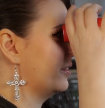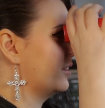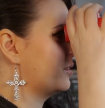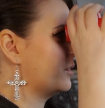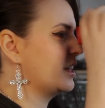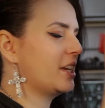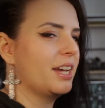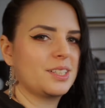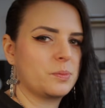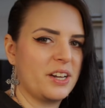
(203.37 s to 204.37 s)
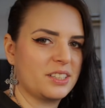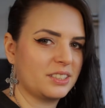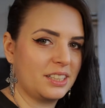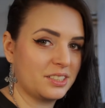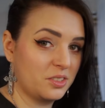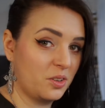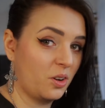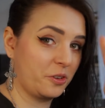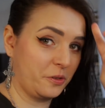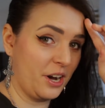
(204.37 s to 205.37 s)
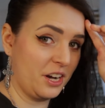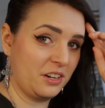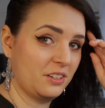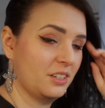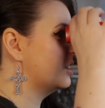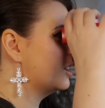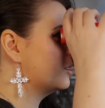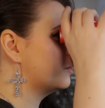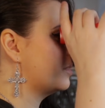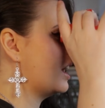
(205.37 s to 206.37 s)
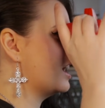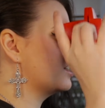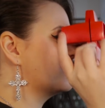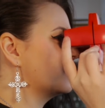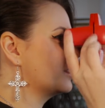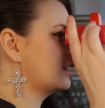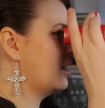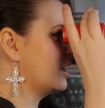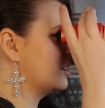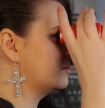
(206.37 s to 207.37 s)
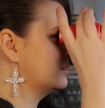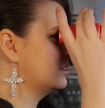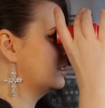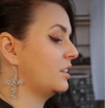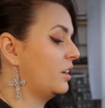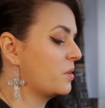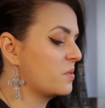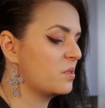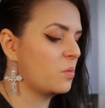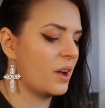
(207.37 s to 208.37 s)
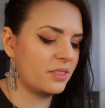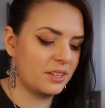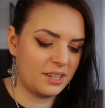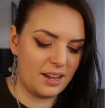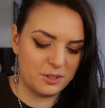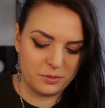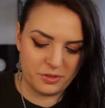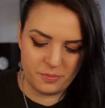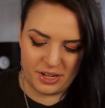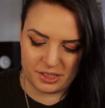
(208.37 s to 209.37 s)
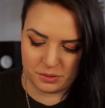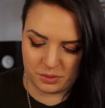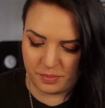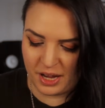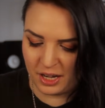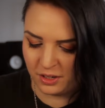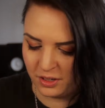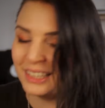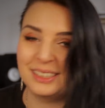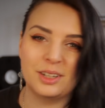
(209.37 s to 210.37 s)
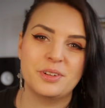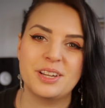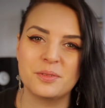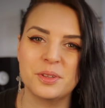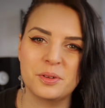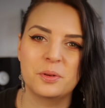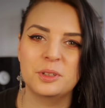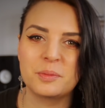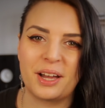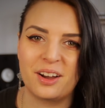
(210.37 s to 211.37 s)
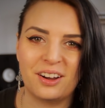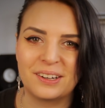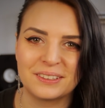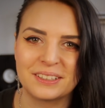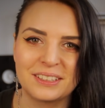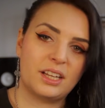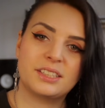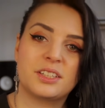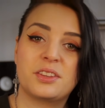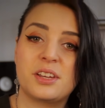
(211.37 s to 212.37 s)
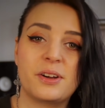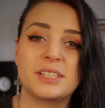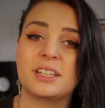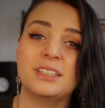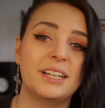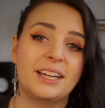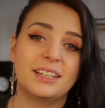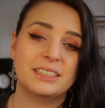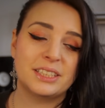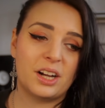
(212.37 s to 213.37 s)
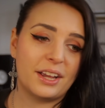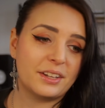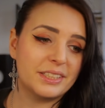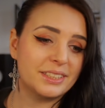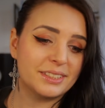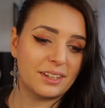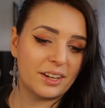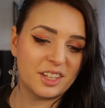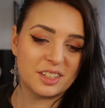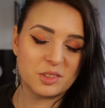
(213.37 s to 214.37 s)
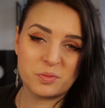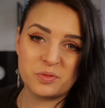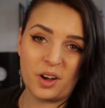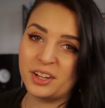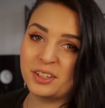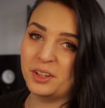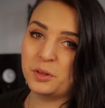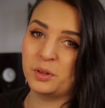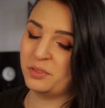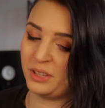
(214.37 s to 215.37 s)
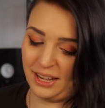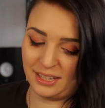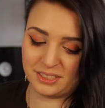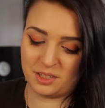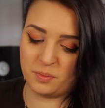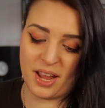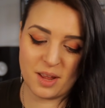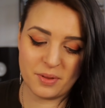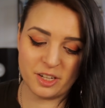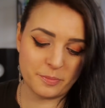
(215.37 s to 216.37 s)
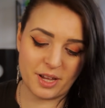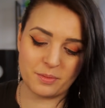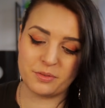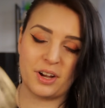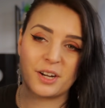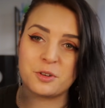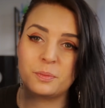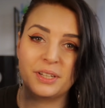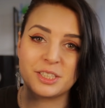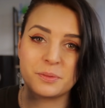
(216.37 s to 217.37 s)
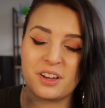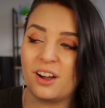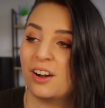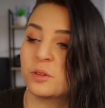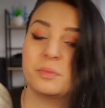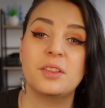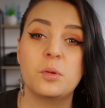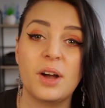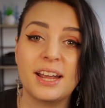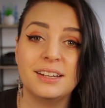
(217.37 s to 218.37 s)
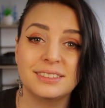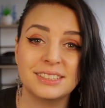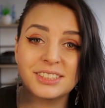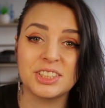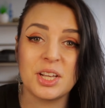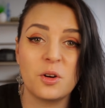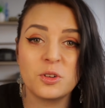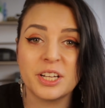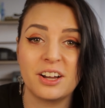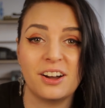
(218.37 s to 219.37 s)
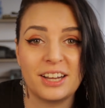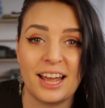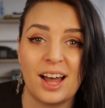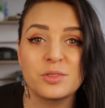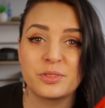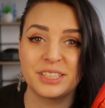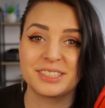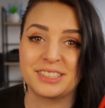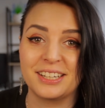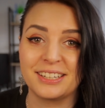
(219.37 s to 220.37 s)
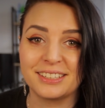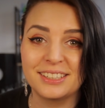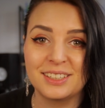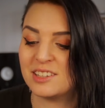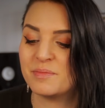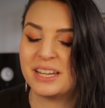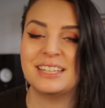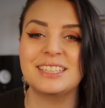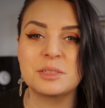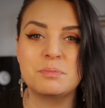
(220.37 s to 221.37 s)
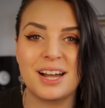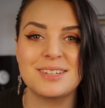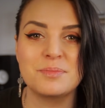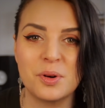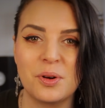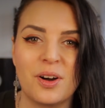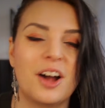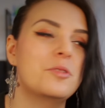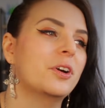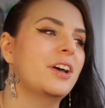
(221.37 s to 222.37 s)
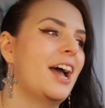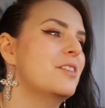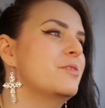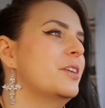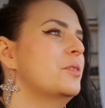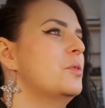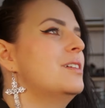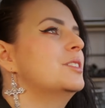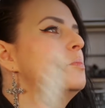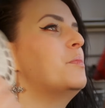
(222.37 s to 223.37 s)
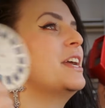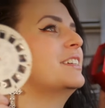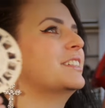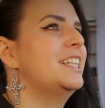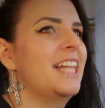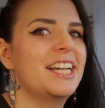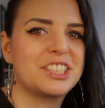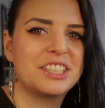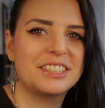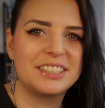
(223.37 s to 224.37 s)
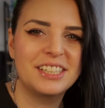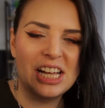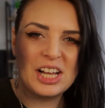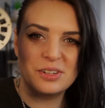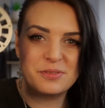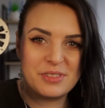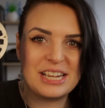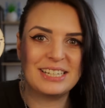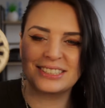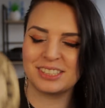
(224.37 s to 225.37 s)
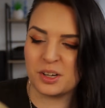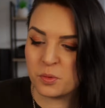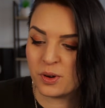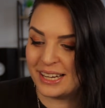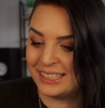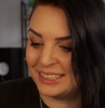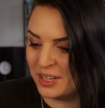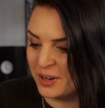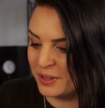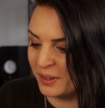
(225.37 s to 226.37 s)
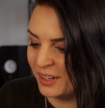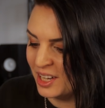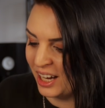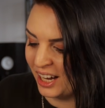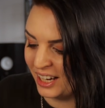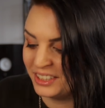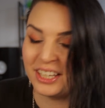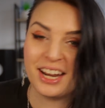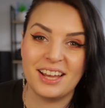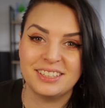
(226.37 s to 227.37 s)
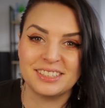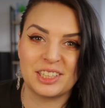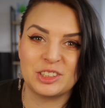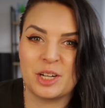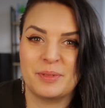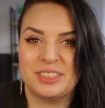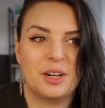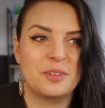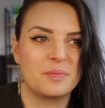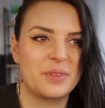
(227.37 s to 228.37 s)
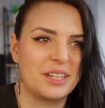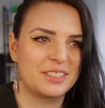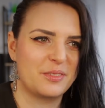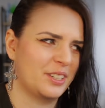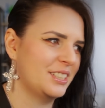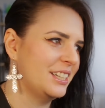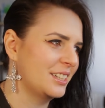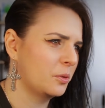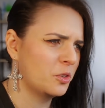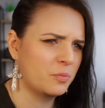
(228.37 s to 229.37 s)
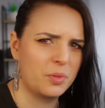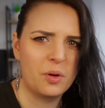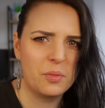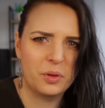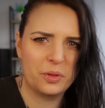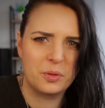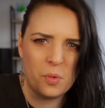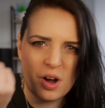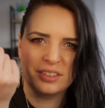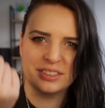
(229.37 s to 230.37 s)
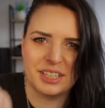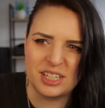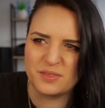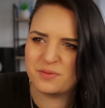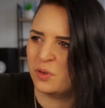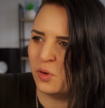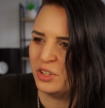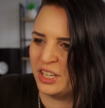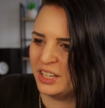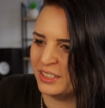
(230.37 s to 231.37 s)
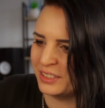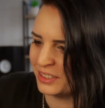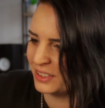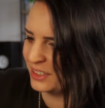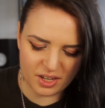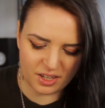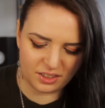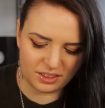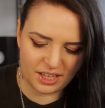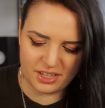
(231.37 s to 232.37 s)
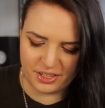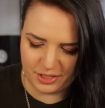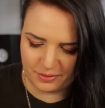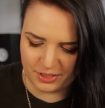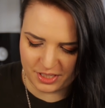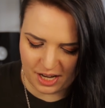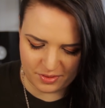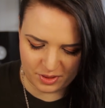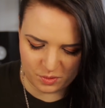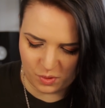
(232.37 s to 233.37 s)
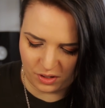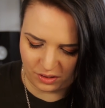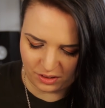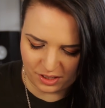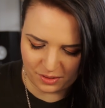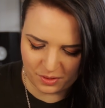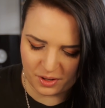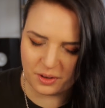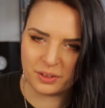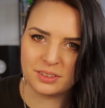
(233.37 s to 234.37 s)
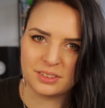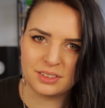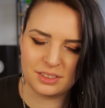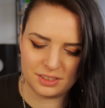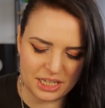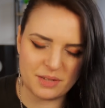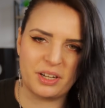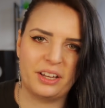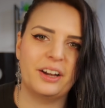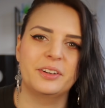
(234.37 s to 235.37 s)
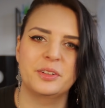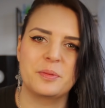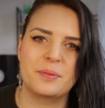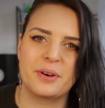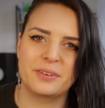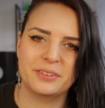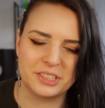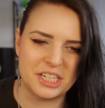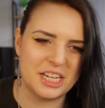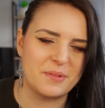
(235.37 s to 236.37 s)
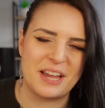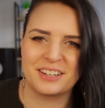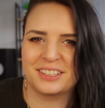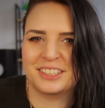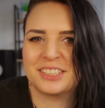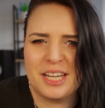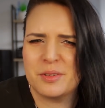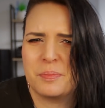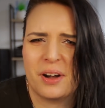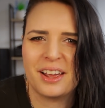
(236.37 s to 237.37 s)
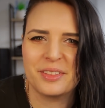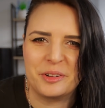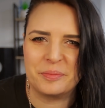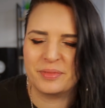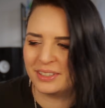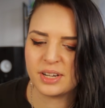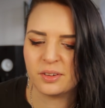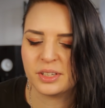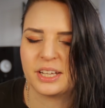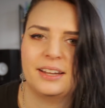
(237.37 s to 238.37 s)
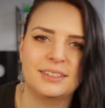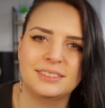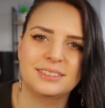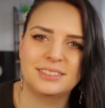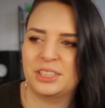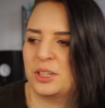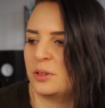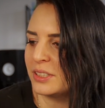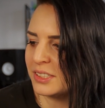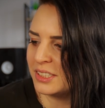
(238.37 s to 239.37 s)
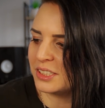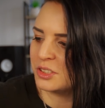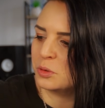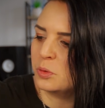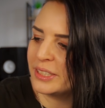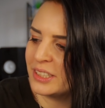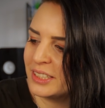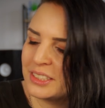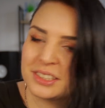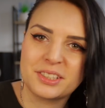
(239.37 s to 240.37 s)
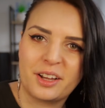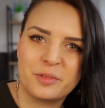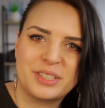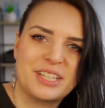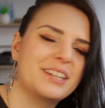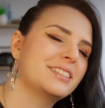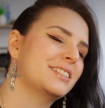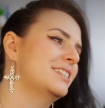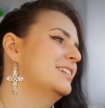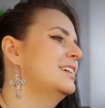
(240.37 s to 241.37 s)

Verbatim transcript: The 3D aspect is not great, but not bad for the time. Like I said, I don't know when this actual View-Master was made, but I love it with all of my heart. Because like I said, theoretically, I could find another one of these and maybe I'd be able to find a replacement card. By the way, this is the only card I have for this thing. I keep meaning to buy more. I want to have like the world's biggest collection of these. I really do. And yeah, at the same time I don't, because if I did, I would have bought more than one in 4 years. Maybe I kind of like the idea of just having the one. I don't know. I do keep my eye on them though, on eBay, and I just never buy them. But every now and again, you know, this is always like to the side of my desk.